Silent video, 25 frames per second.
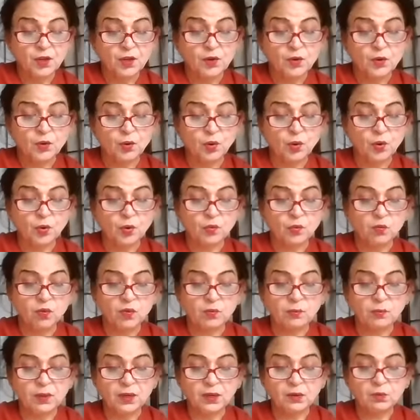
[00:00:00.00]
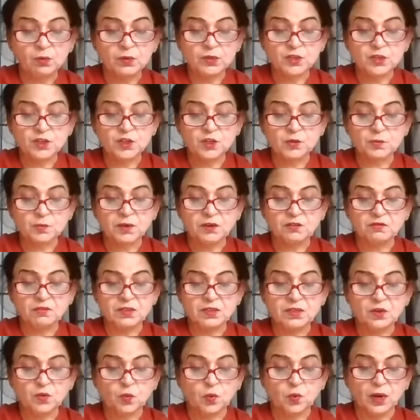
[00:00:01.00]
No woman whose husband
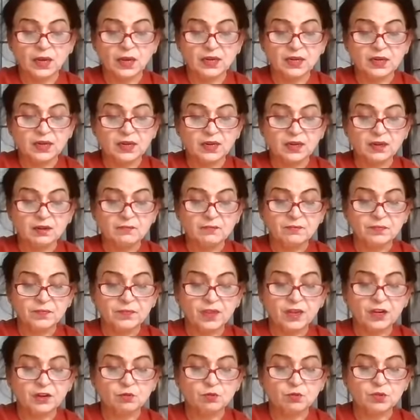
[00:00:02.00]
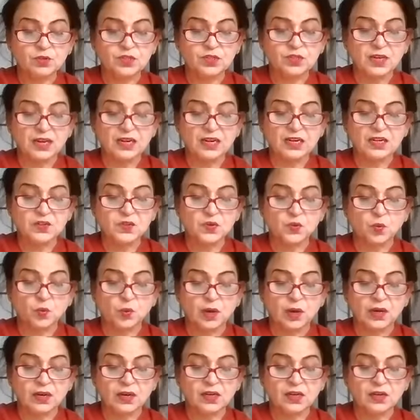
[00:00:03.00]
was a warrior and whose son is a
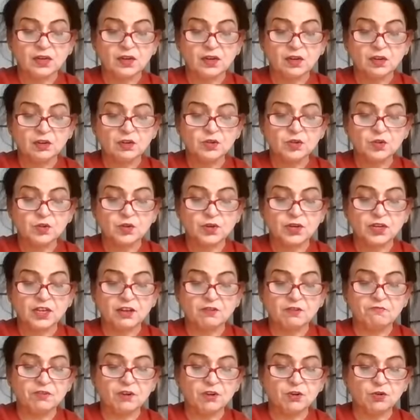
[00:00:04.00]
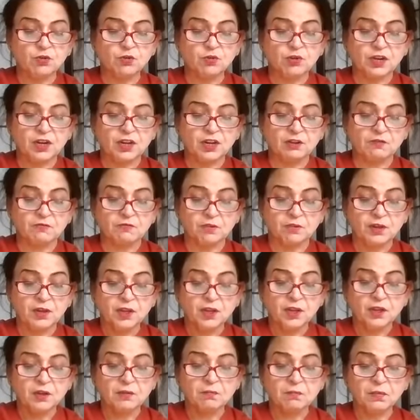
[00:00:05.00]
warrior should give in to grief.
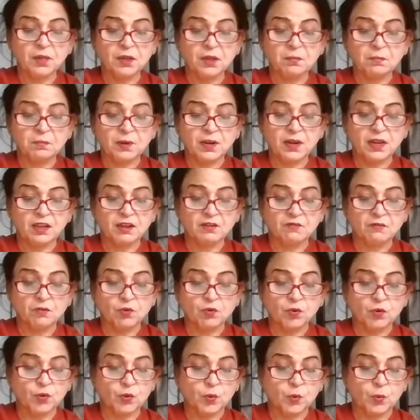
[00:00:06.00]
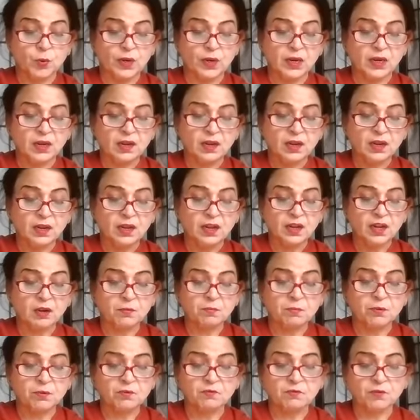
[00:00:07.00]
Be brave, O queen,
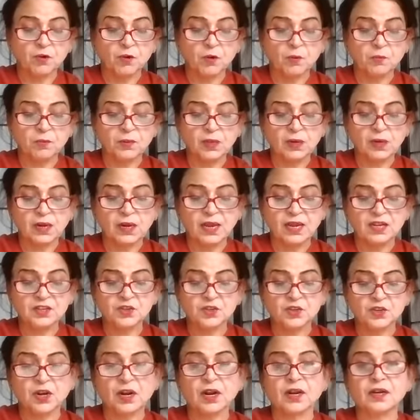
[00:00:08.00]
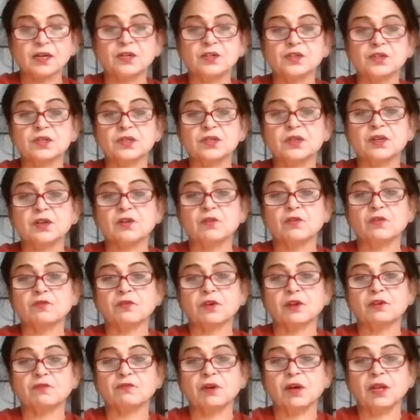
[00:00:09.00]
and perform the last rites
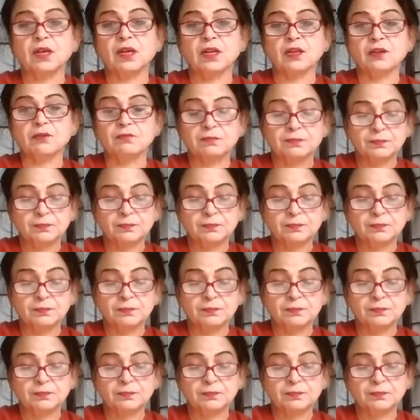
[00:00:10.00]
for Vali.